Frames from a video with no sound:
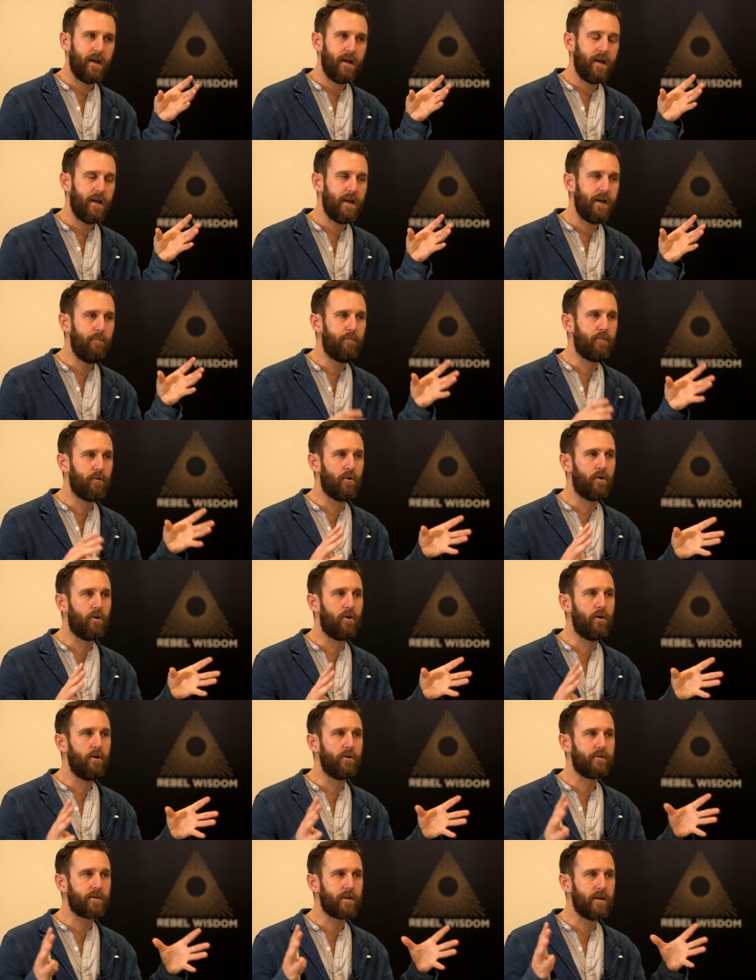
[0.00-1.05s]
he
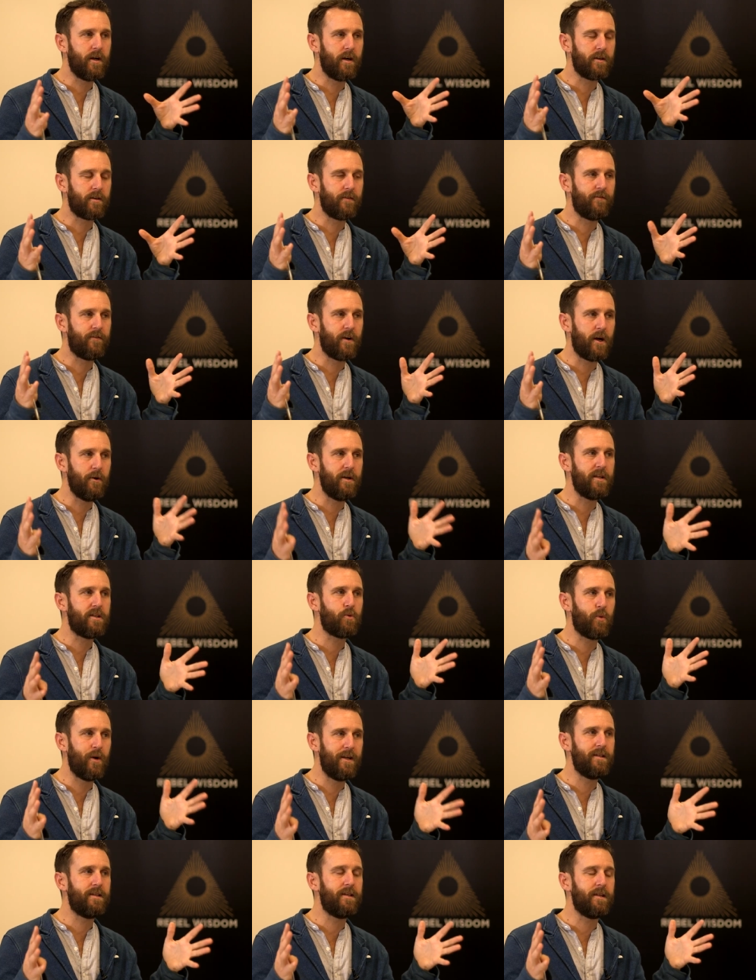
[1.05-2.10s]
brought a very
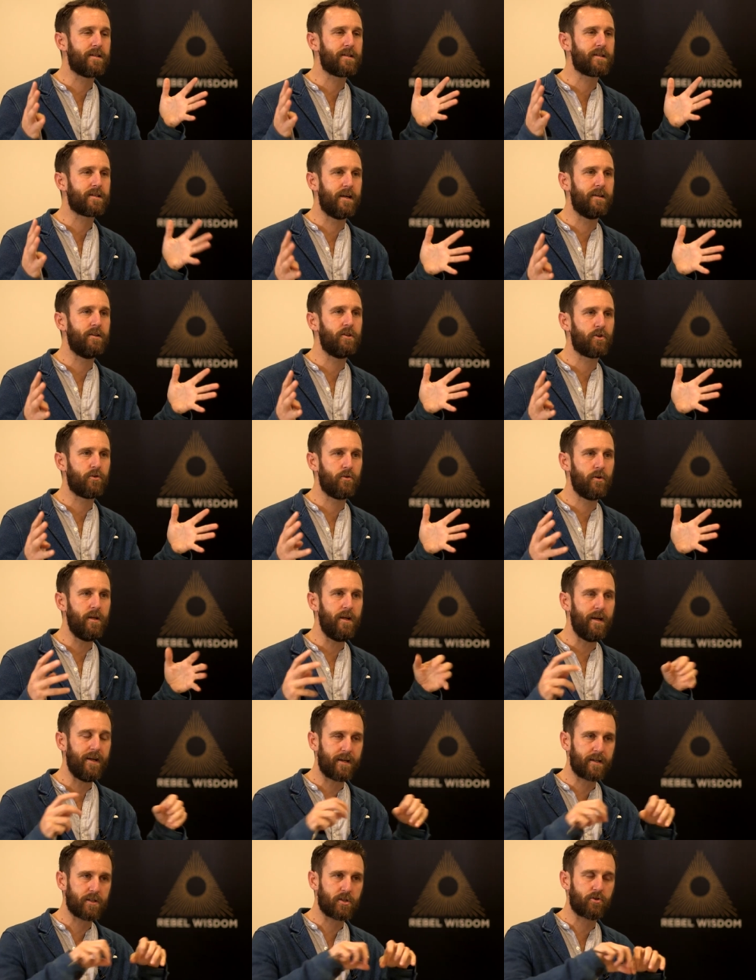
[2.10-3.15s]
20th century
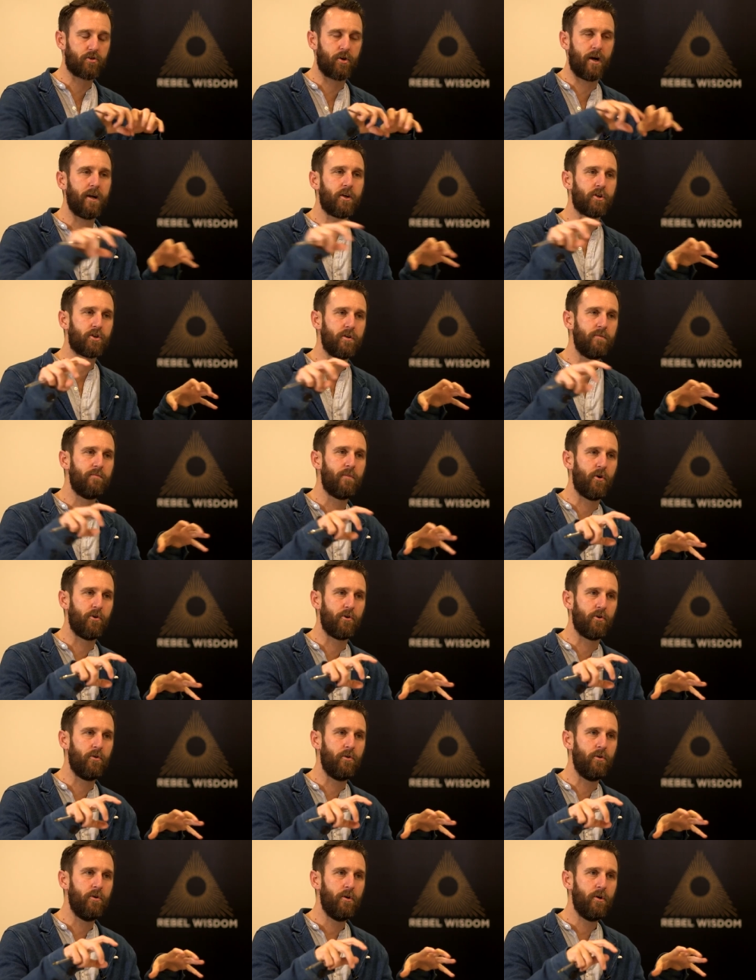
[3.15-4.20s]
extraction
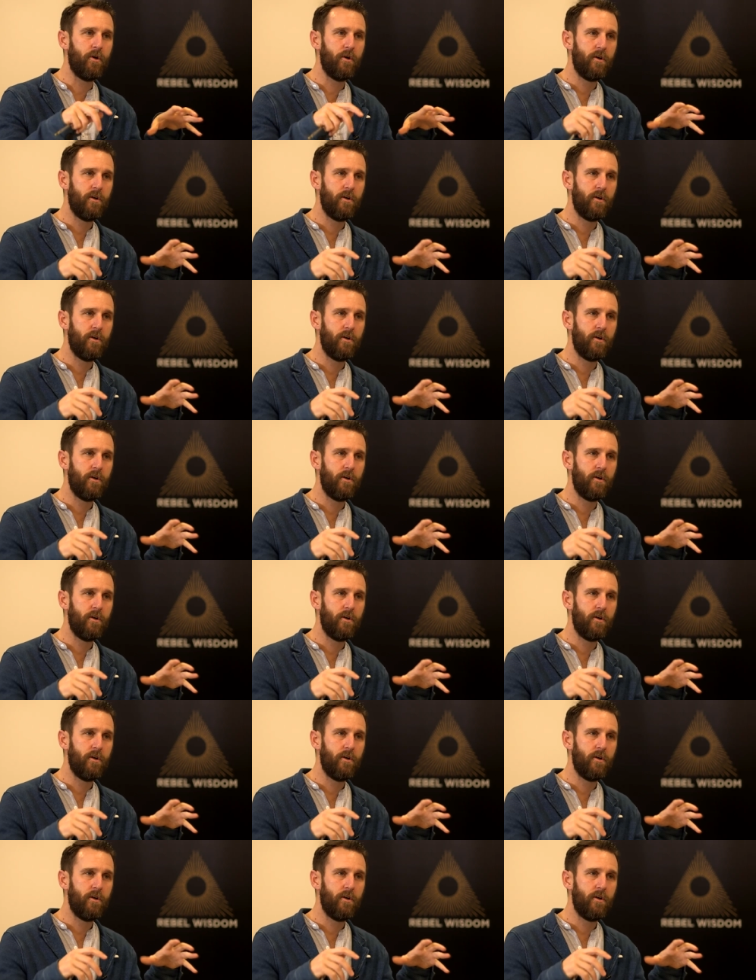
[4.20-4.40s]
model